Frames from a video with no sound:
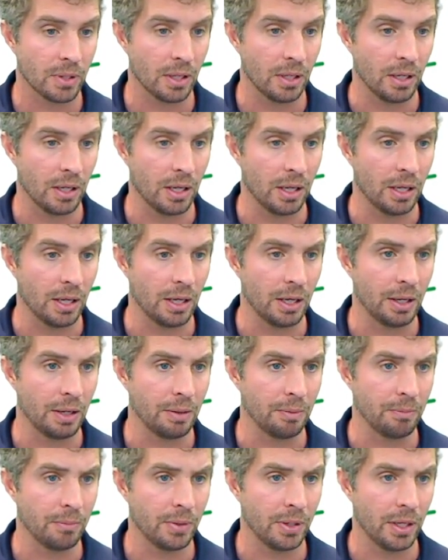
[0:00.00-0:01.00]

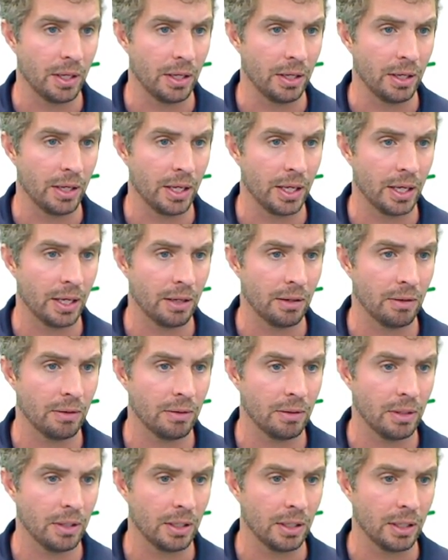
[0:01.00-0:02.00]
And now